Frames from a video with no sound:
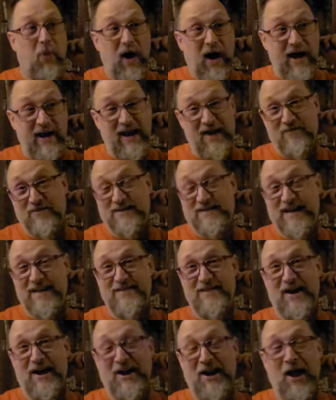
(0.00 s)
But having
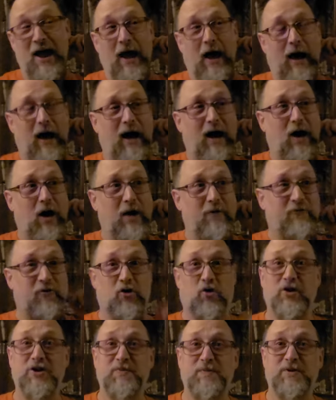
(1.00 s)
said that, uh,
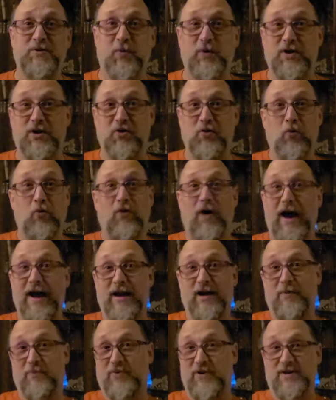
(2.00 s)
for Christmas we do
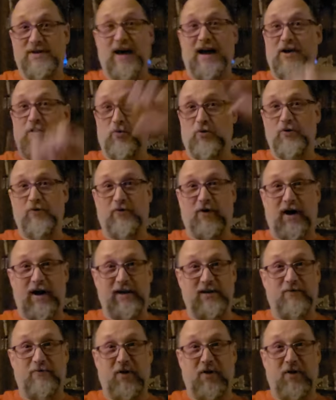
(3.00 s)
light up the entire roof line.